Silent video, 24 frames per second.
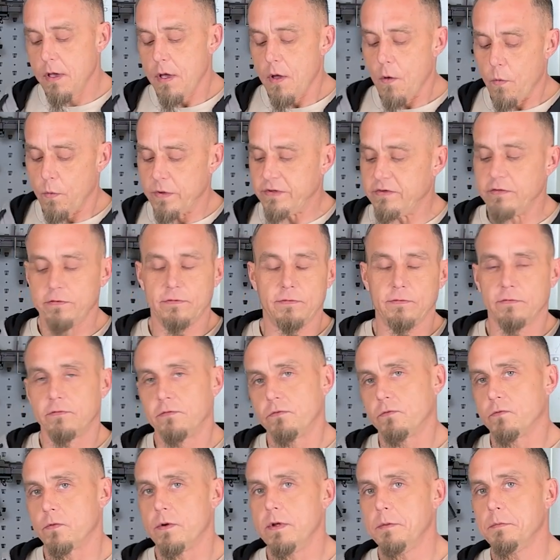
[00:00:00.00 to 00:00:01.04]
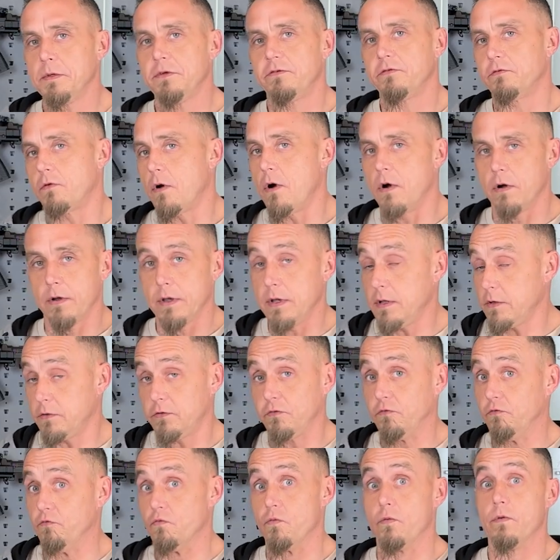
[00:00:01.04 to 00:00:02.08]
which is extremely strong,
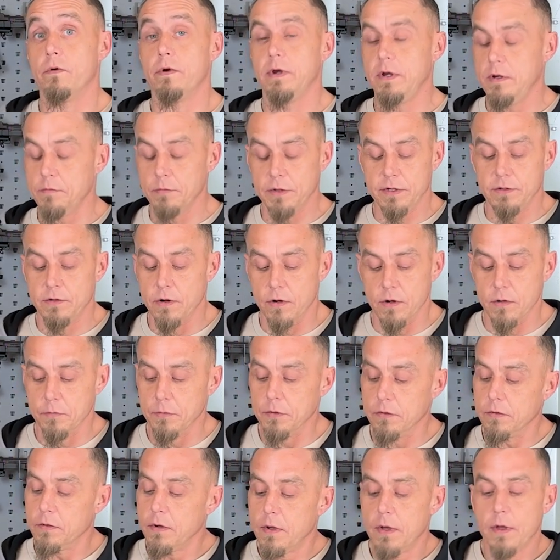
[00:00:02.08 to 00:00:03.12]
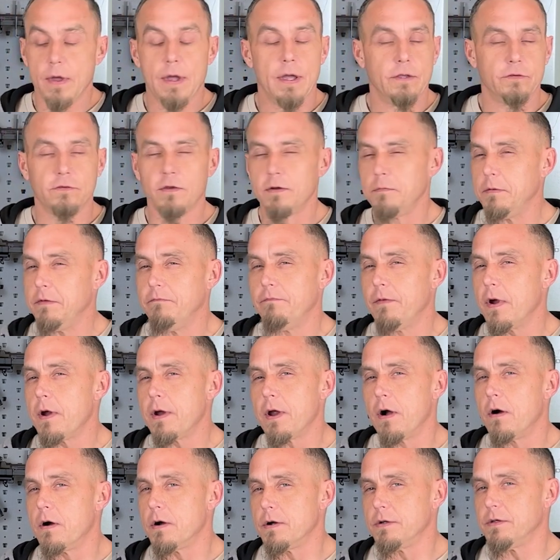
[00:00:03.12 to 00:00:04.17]
extremely durable. It's going to be very
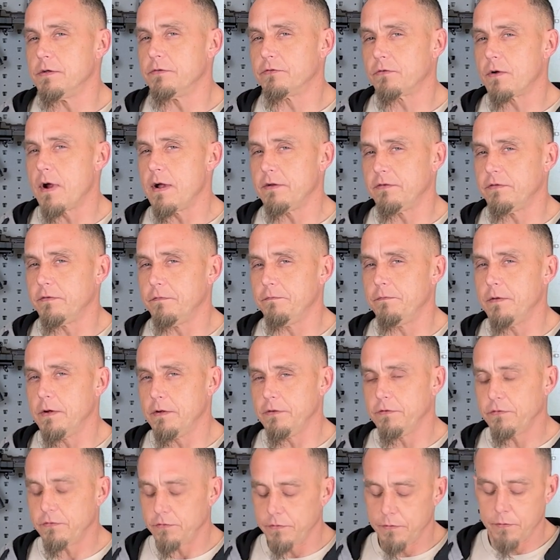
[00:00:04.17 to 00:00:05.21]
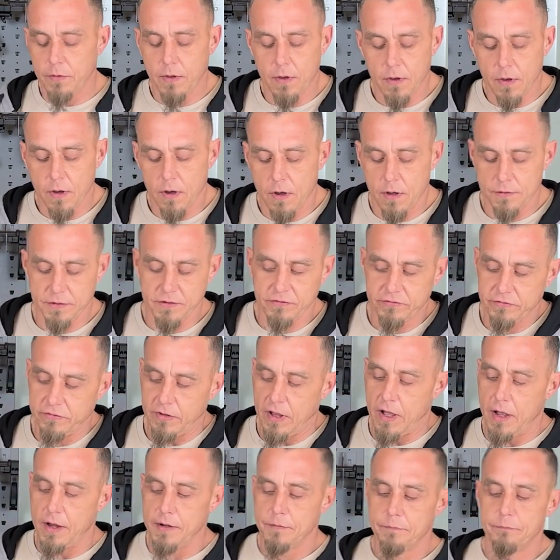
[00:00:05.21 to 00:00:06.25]
hard to scratch the finish on this
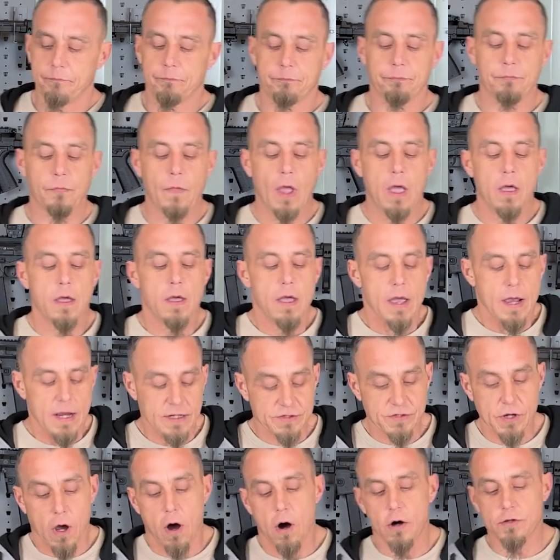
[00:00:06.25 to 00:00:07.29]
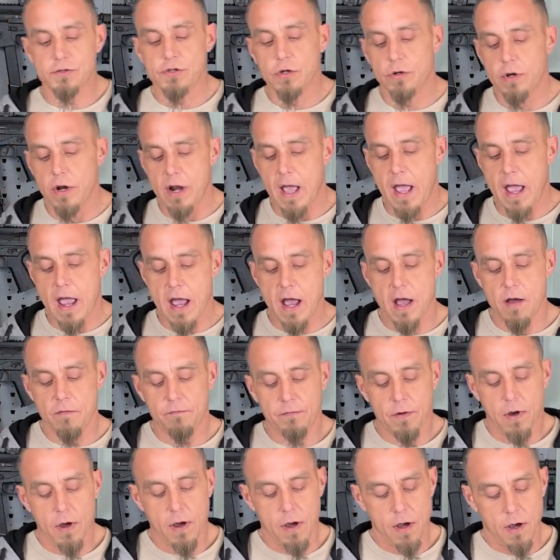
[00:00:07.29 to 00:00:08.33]
slide. It's also going to
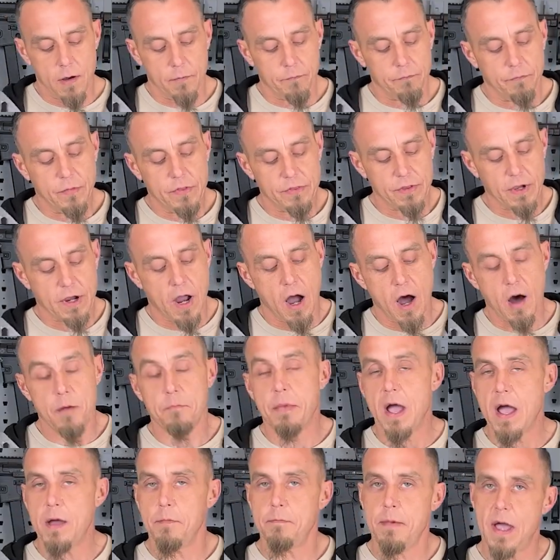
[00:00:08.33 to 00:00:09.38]
have the Combat